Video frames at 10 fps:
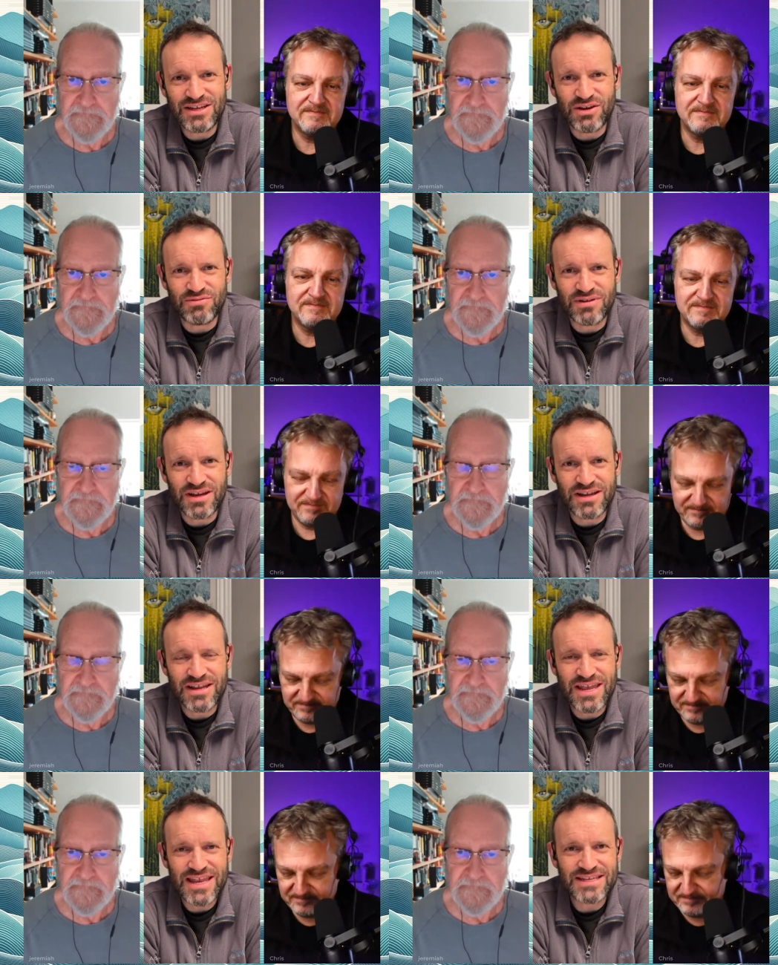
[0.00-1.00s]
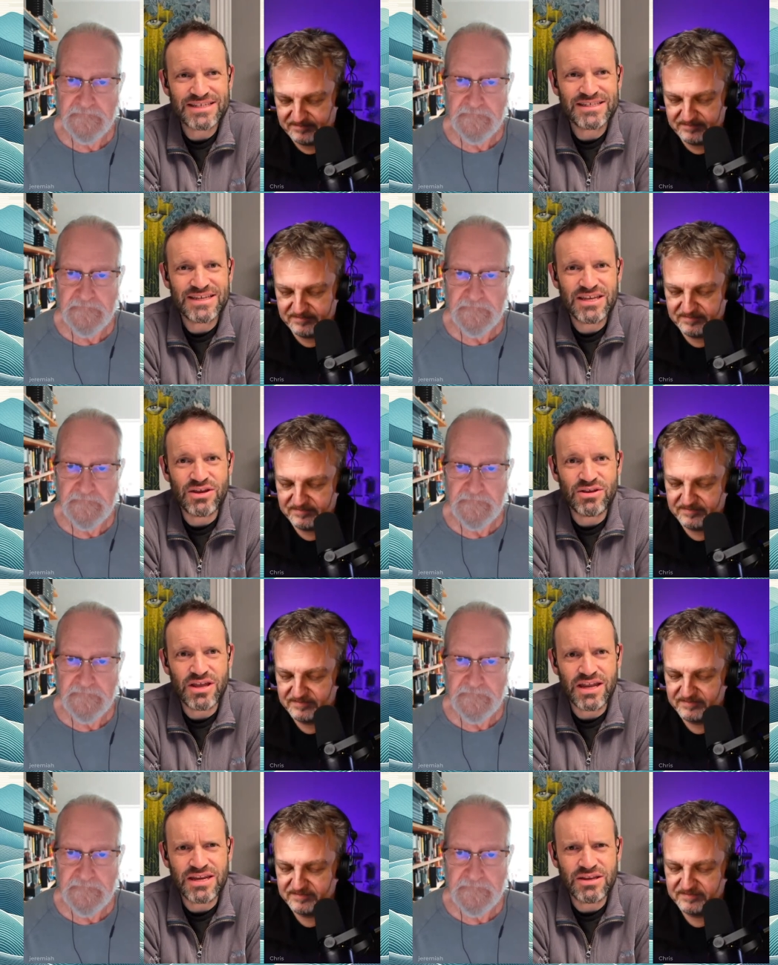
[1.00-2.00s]
Speaker 1: you know, it's
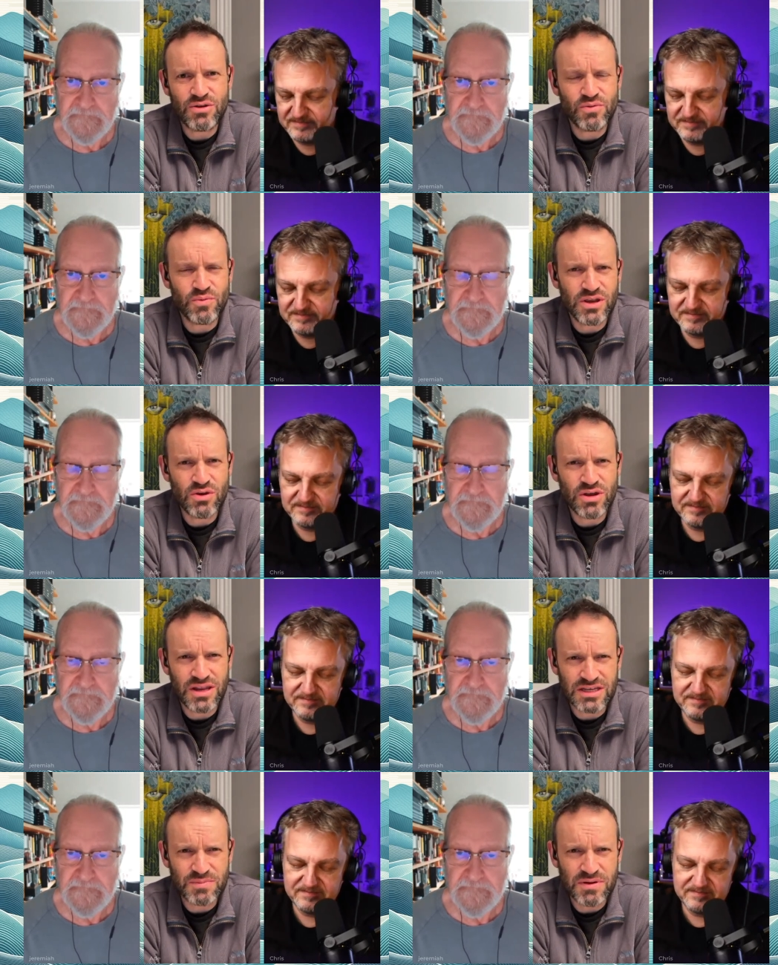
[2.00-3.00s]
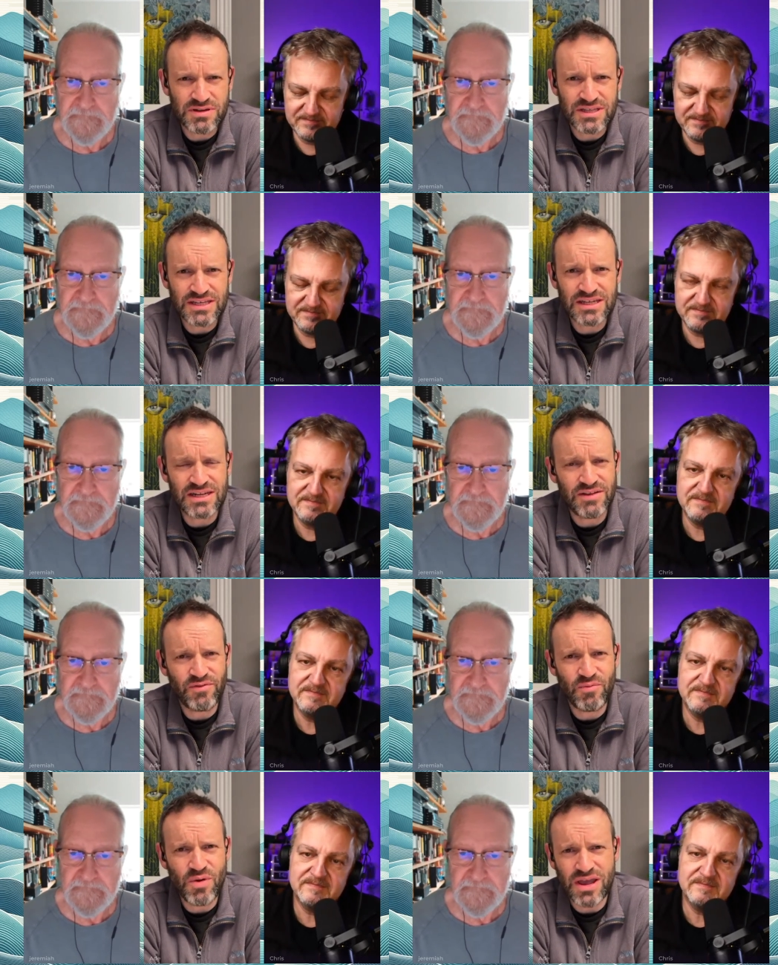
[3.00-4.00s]
yeah, and you could you could experience things in a
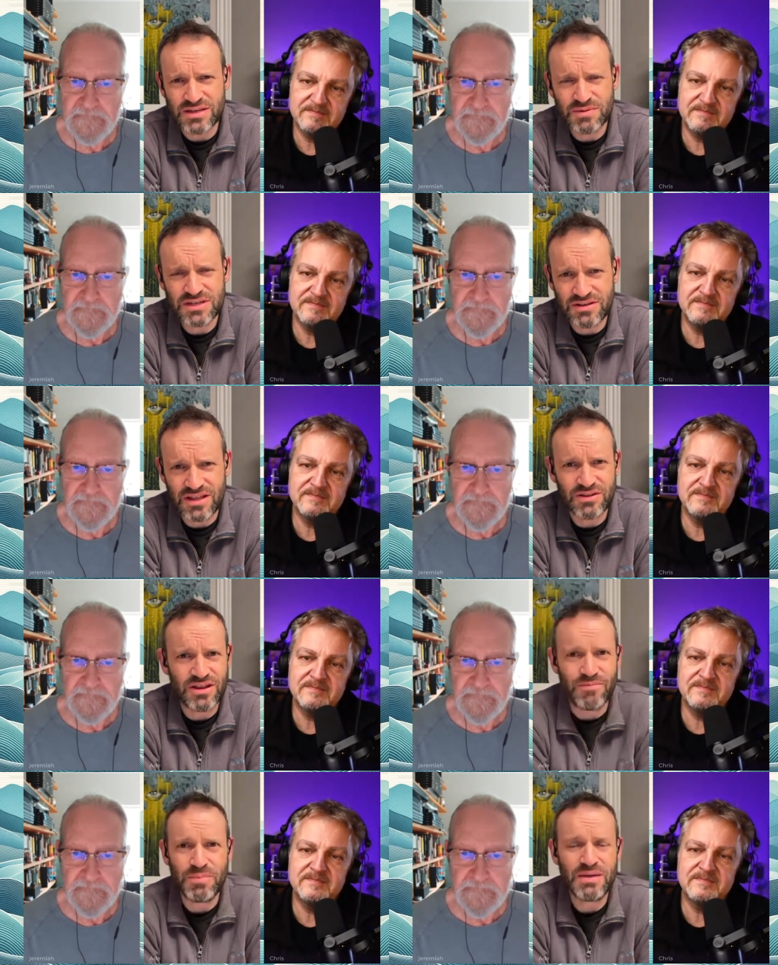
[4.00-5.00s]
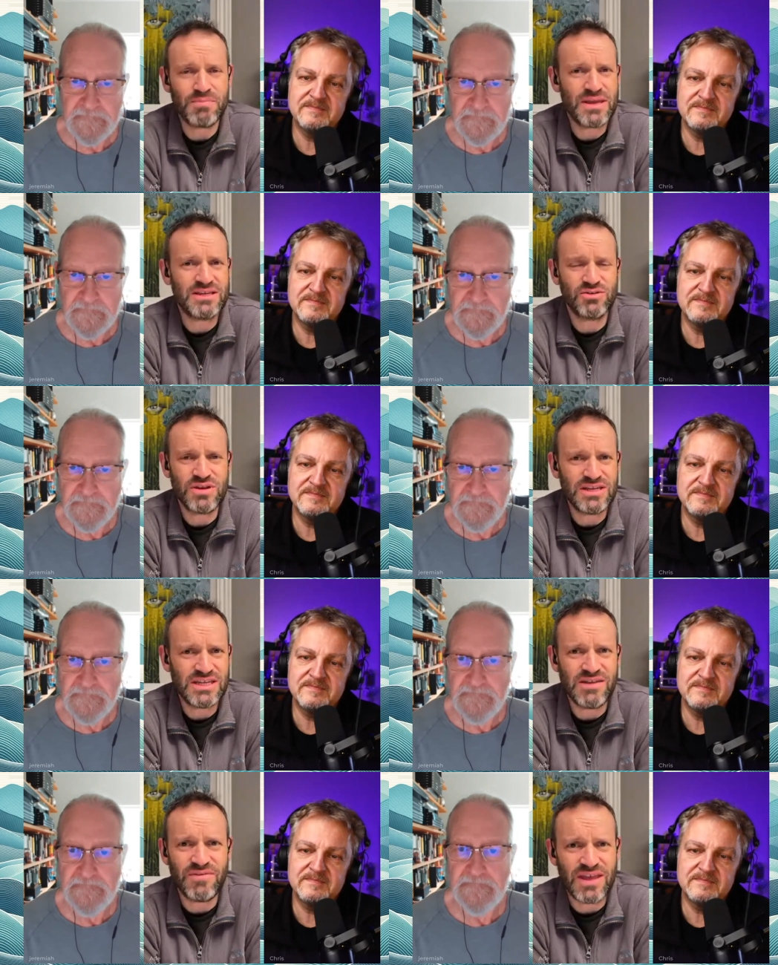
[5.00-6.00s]
different way, especially the yeah, big, big
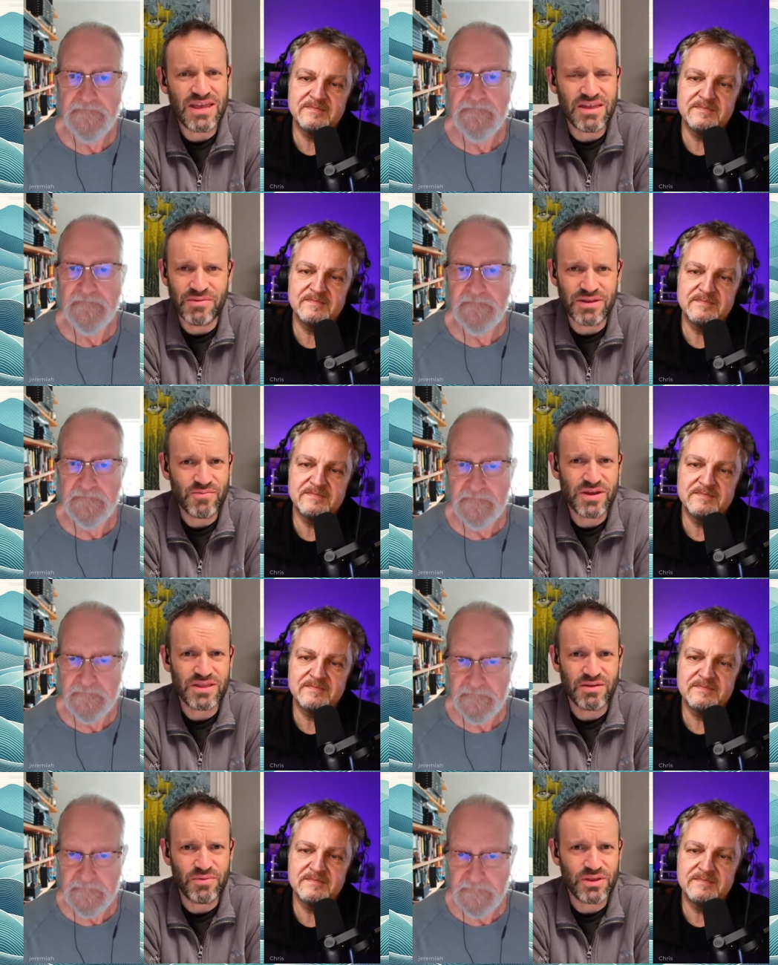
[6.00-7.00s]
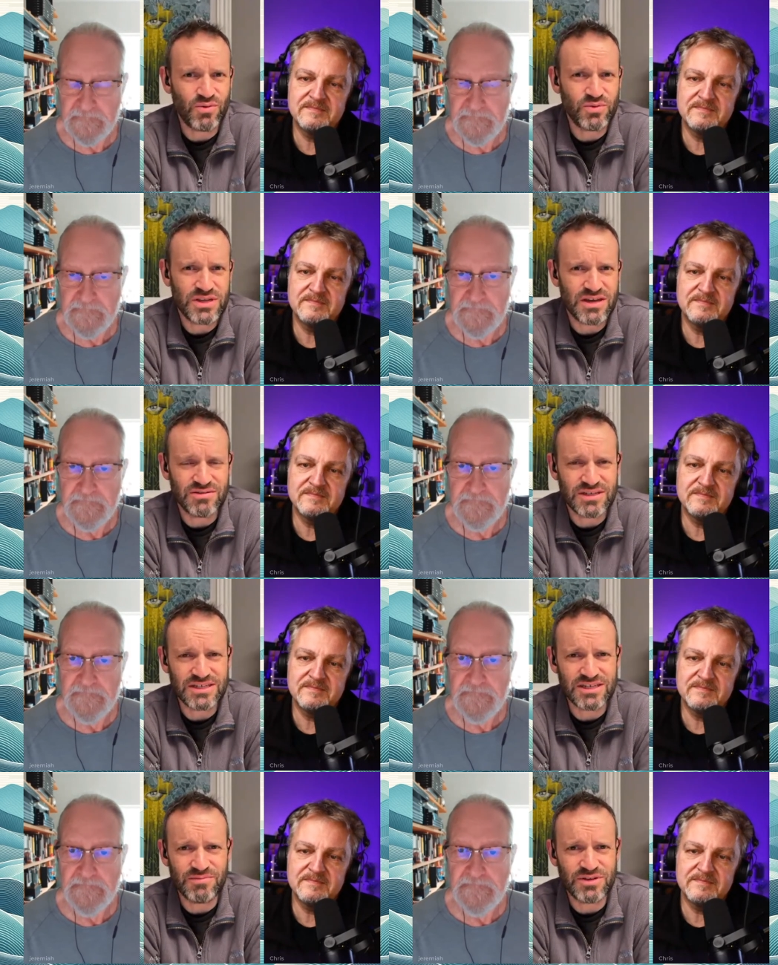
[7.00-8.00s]
screen T V with with, a, with an audio
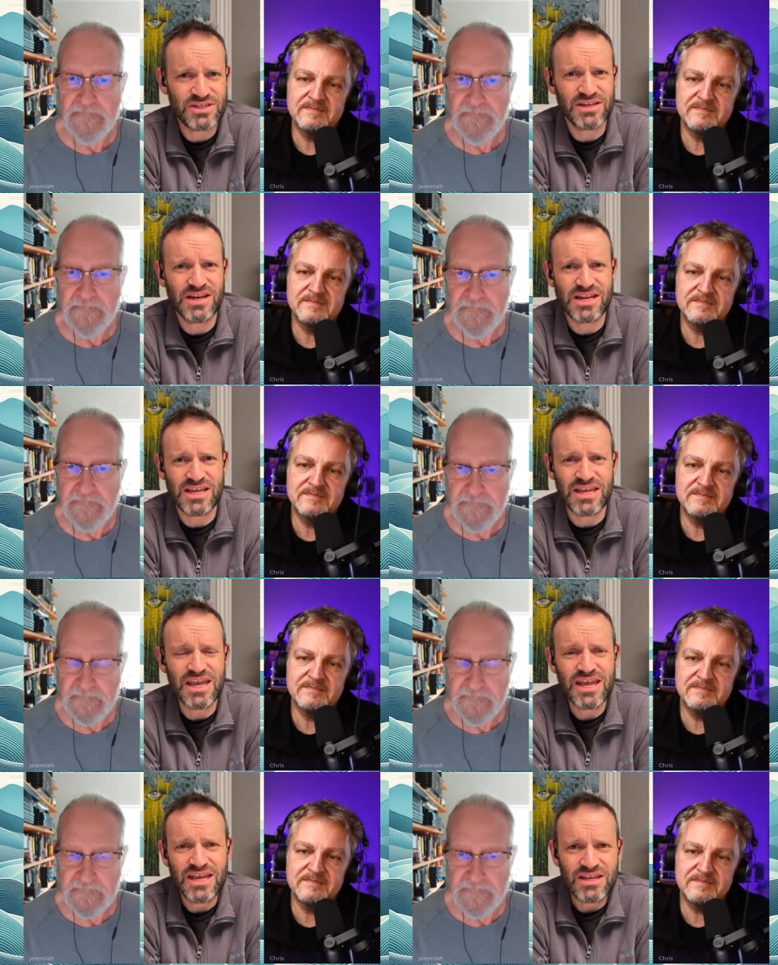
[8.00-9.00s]
system, and suddenly